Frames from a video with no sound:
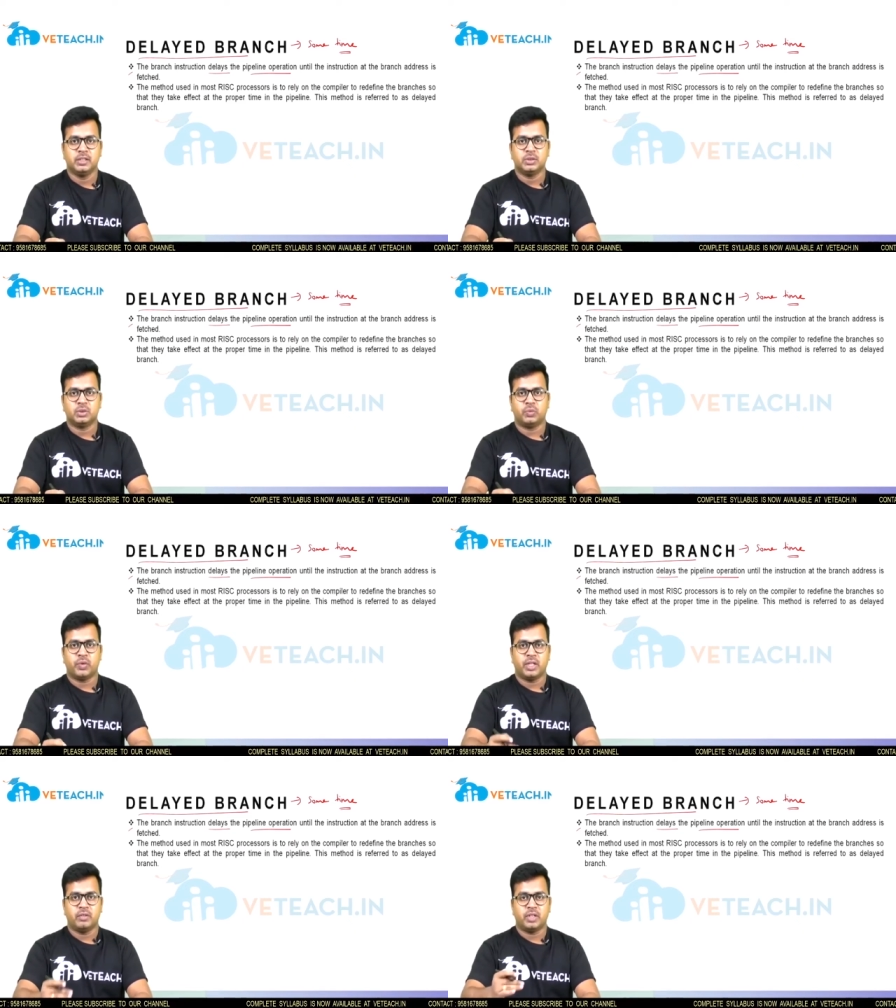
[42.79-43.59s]
So
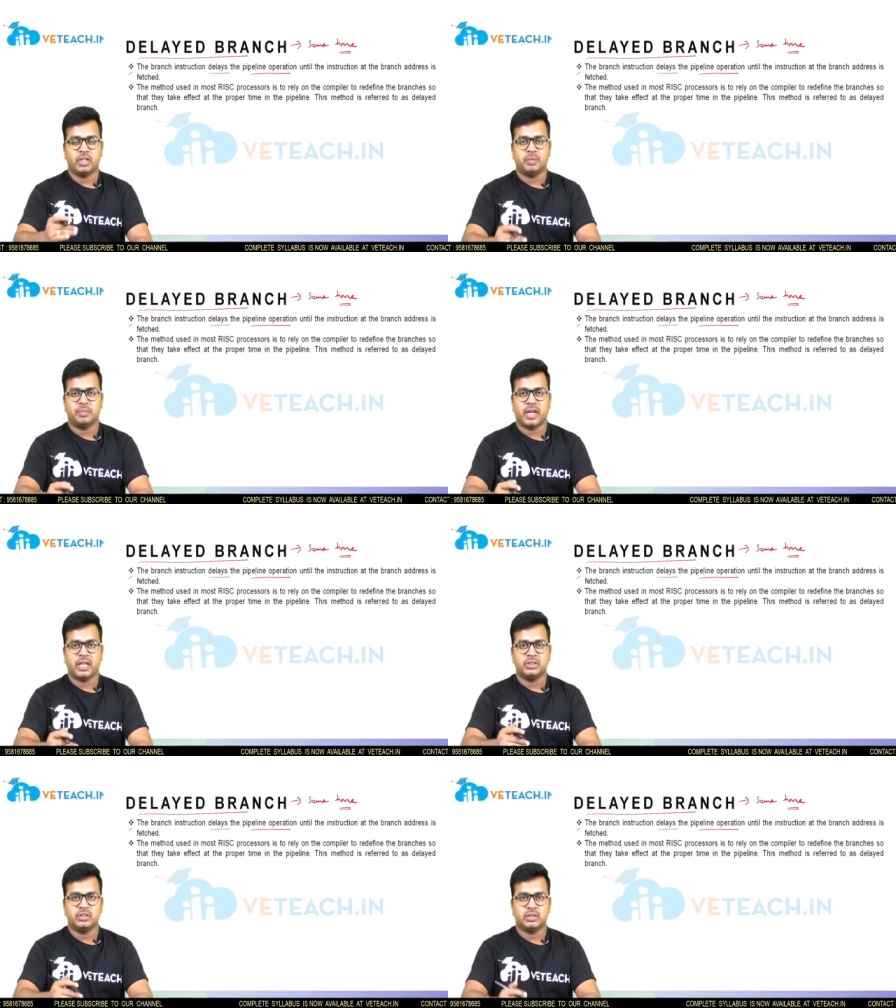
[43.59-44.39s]
whenever a
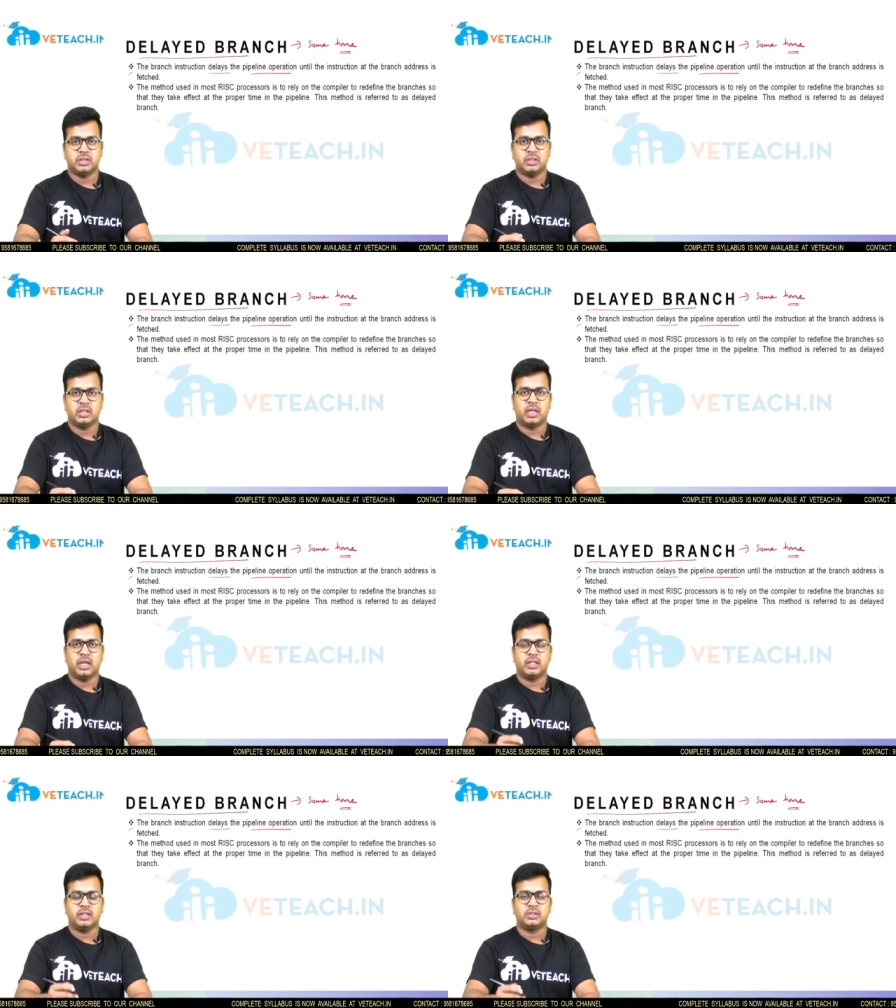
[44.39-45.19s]
branch
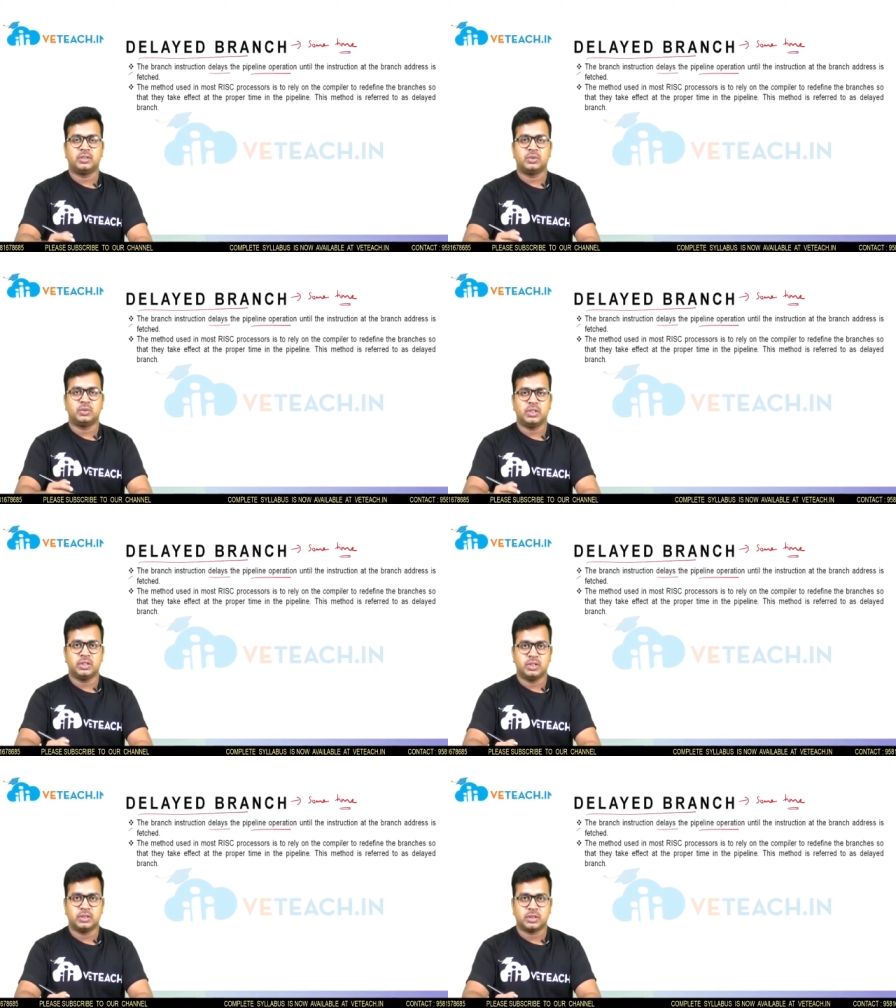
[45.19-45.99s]
enters into
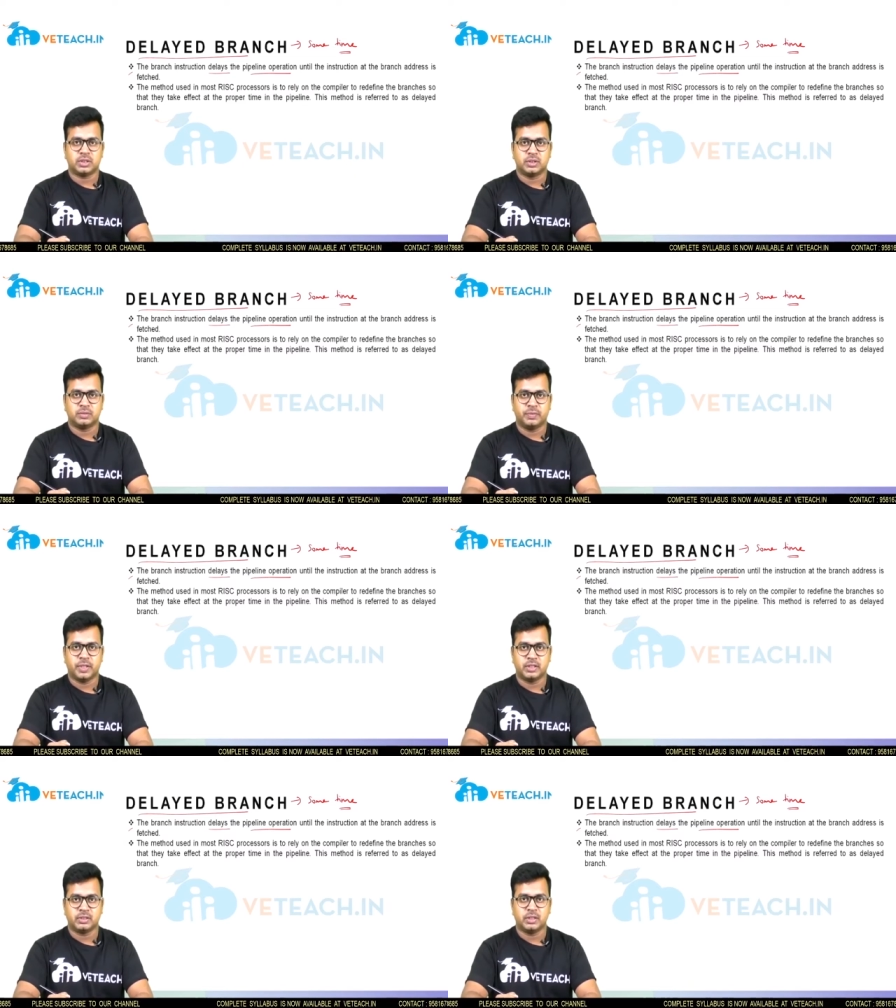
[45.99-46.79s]
the instruction
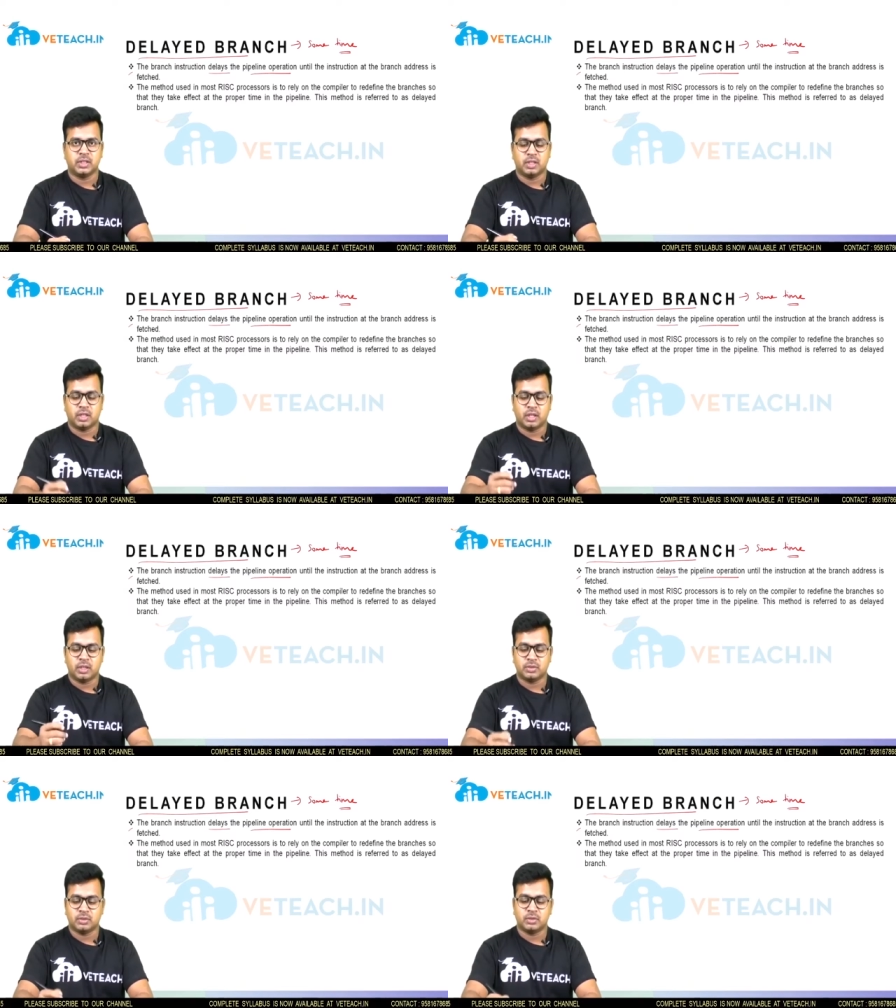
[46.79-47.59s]
phase or
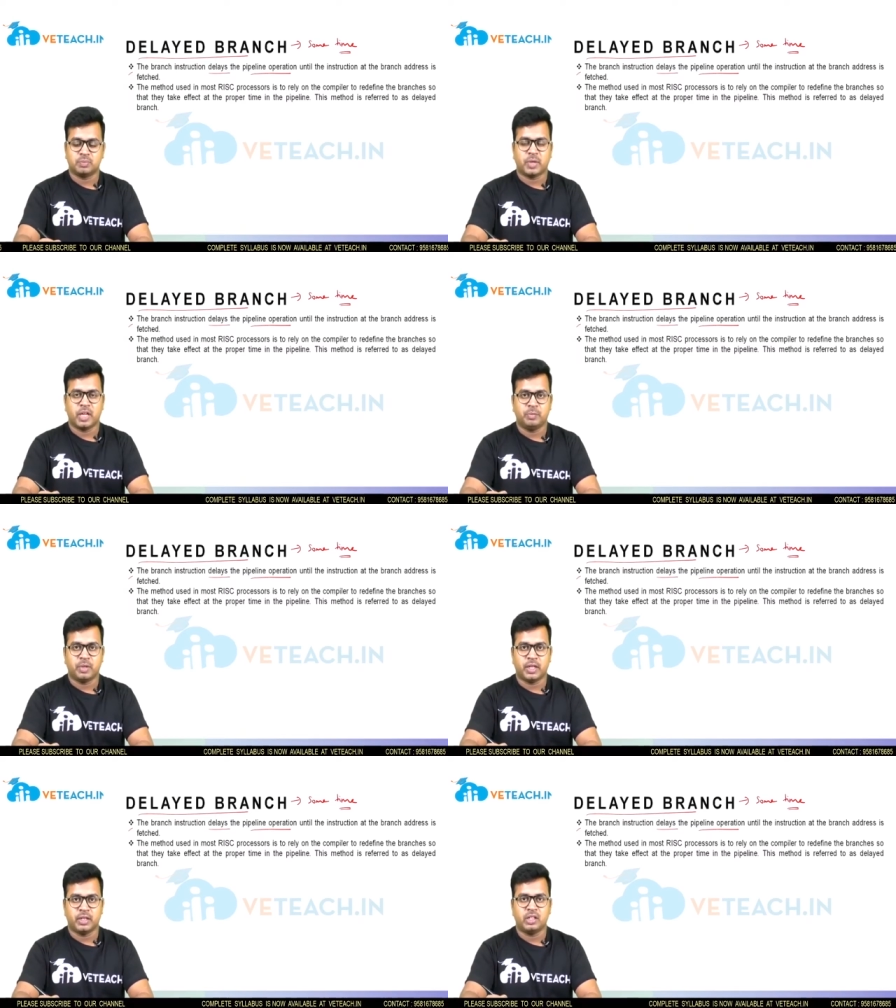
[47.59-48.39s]
enters into the
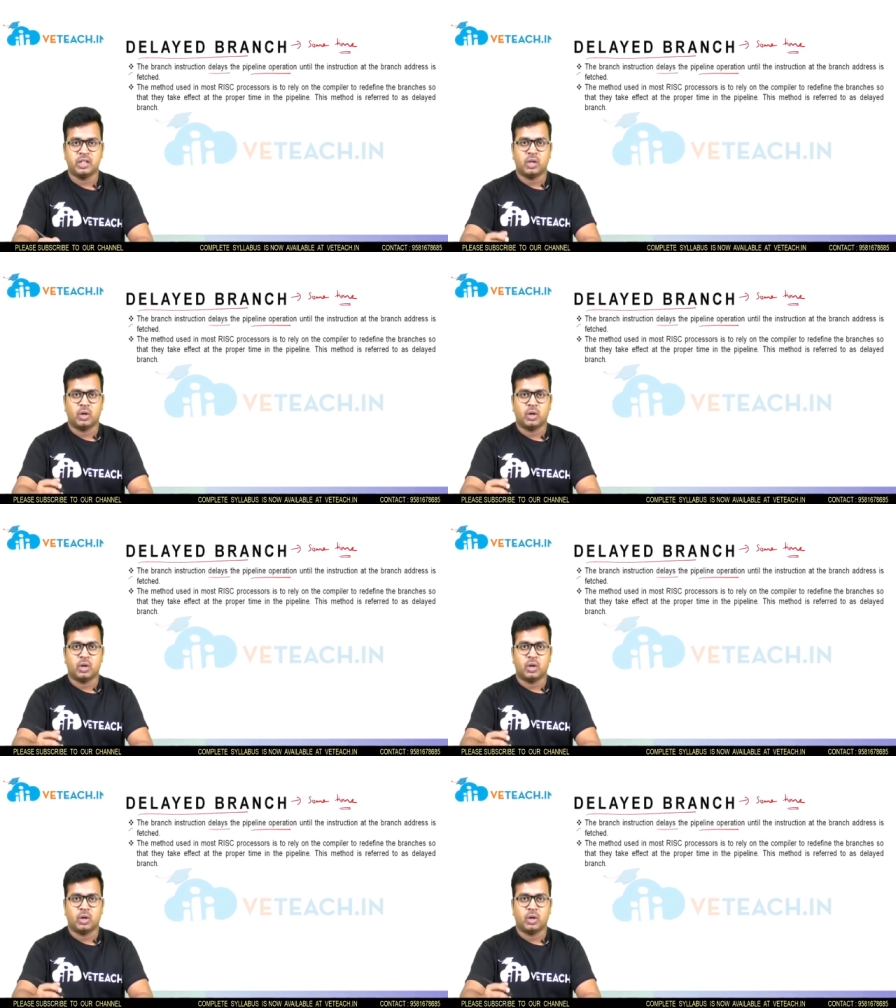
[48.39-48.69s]
pipeline,